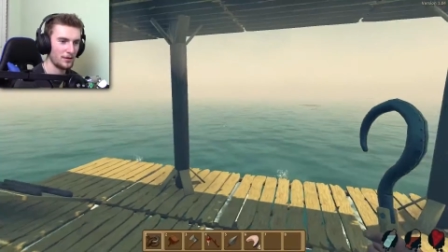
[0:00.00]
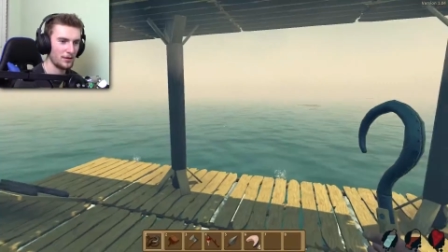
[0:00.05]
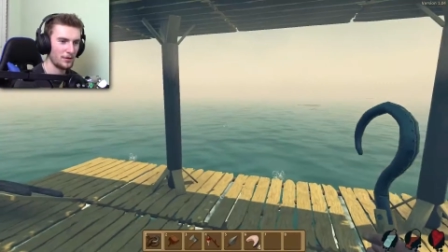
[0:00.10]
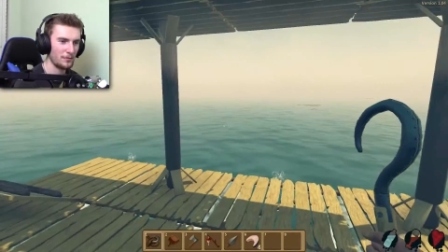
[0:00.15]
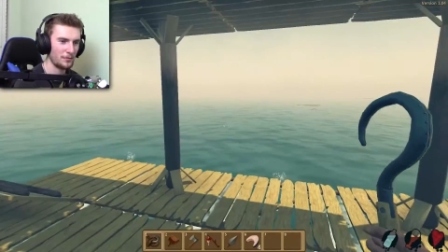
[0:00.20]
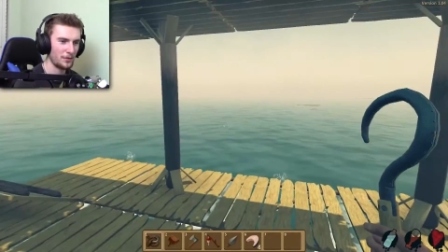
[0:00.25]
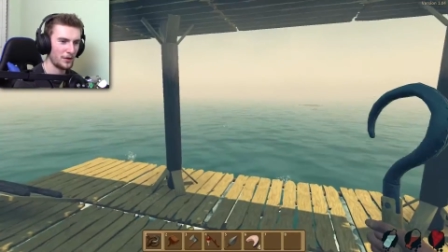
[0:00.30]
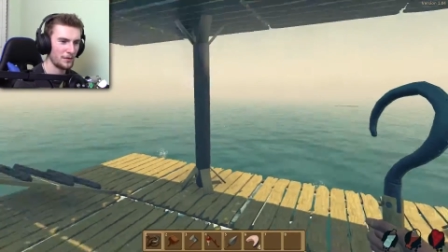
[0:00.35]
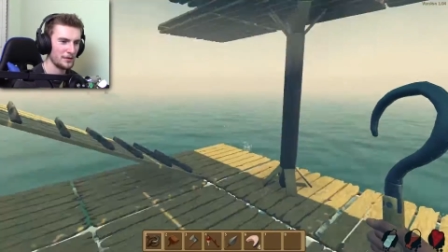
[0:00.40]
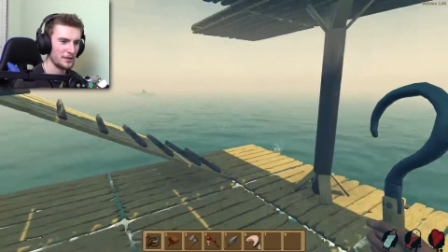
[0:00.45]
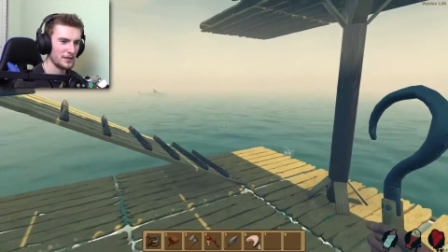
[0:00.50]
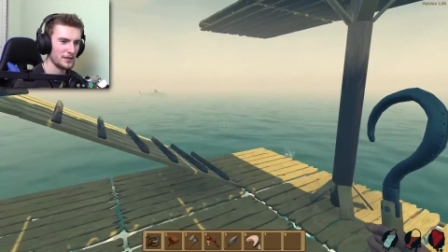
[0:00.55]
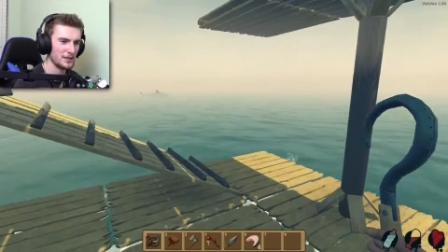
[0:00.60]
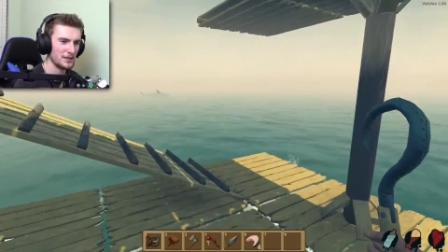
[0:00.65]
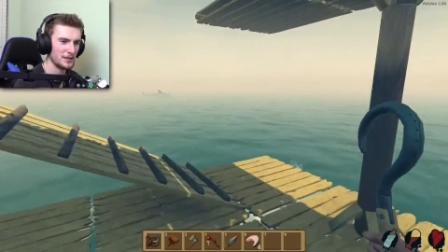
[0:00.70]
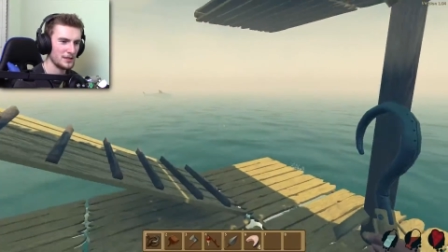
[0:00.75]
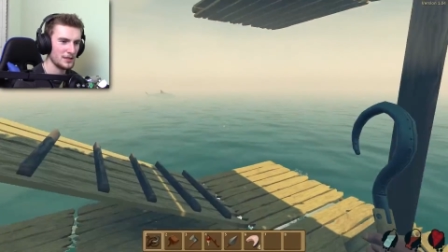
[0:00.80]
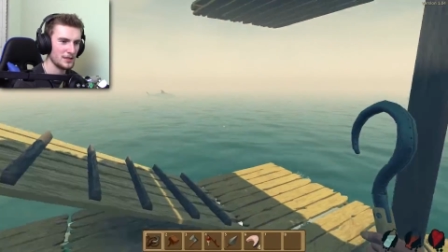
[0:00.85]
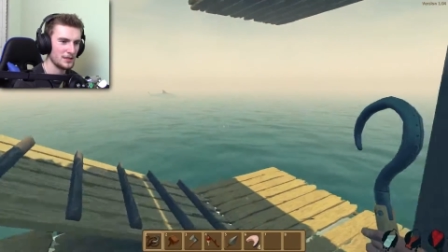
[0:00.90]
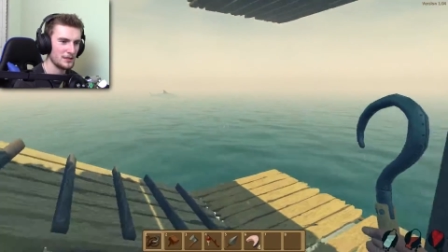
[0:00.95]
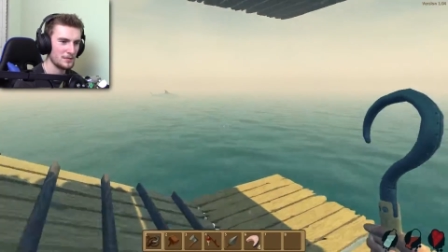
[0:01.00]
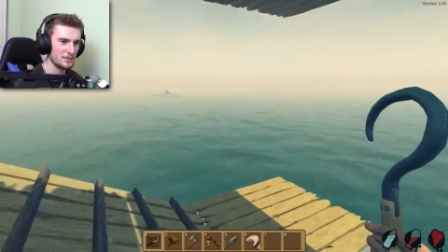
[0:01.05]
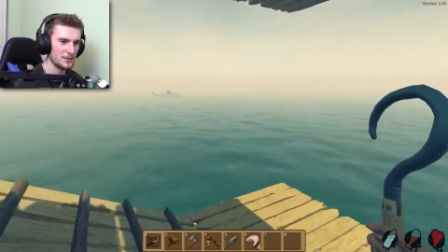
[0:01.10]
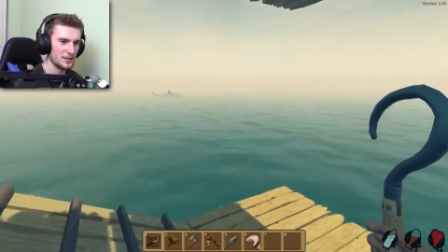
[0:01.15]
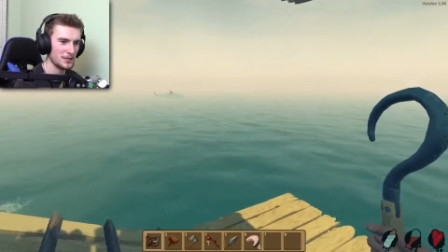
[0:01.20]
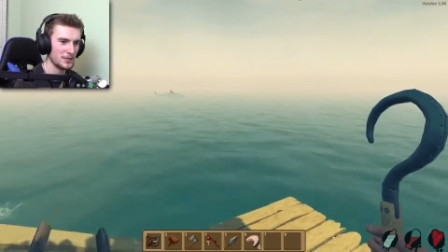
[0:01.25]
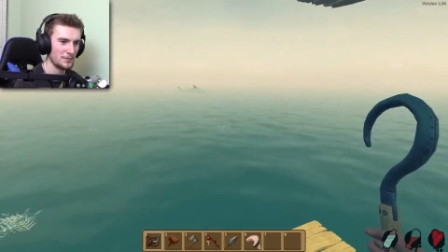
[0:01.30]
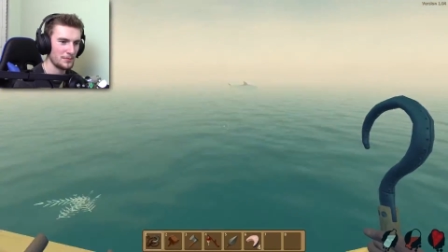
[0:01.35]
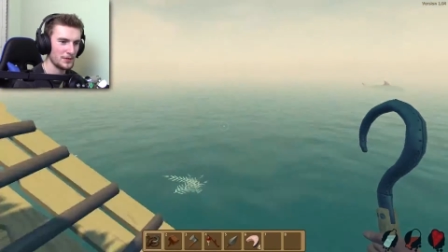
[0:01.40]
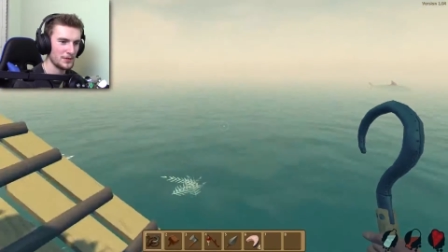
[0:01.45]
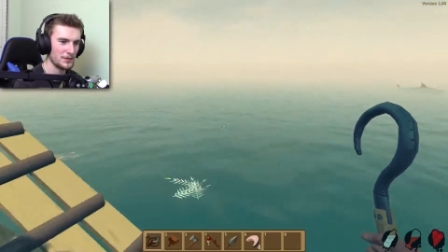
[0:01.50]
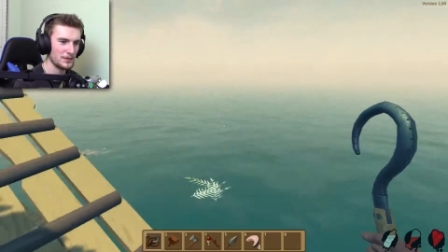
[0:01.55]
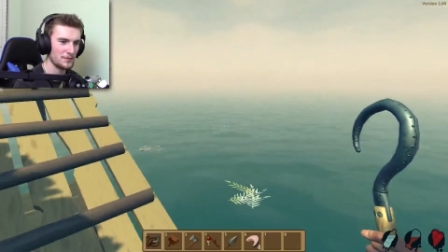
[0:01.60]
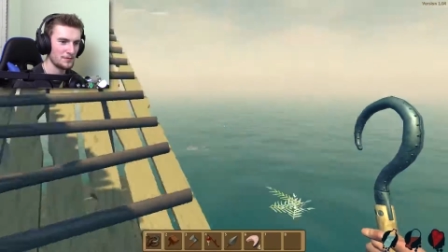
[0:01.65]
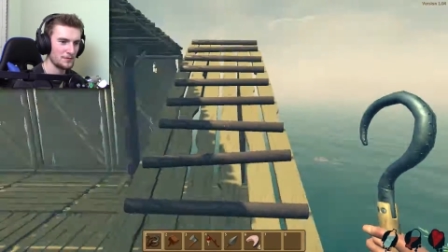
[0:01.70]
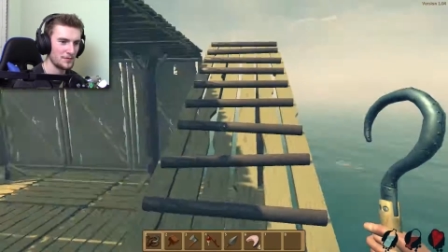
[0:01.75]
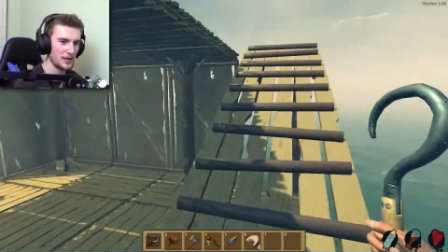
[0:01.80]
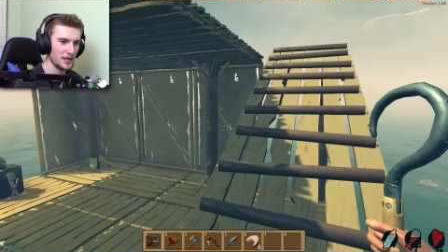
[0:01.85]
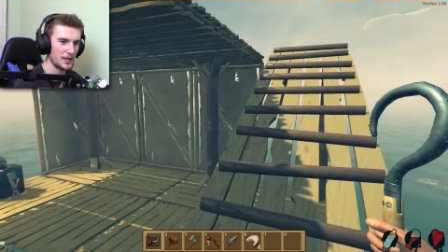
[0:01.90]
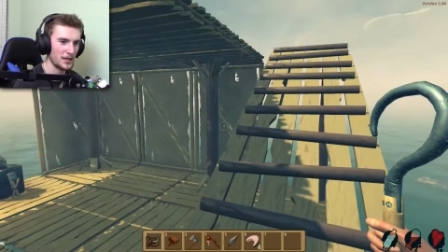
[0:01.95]
all probably did see some snippets
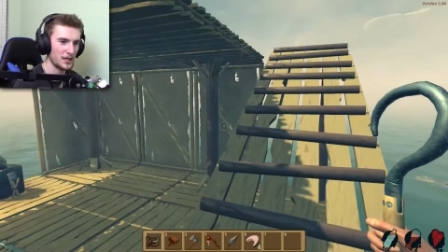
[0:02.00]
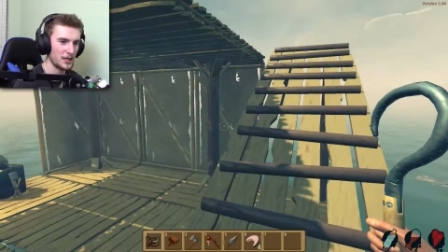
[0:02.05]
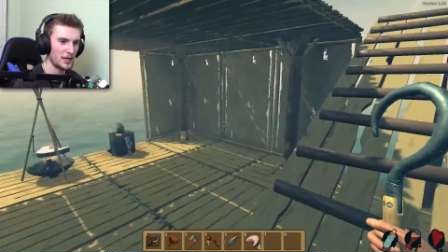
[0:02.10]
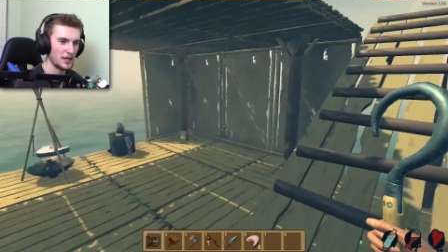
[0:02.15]
of me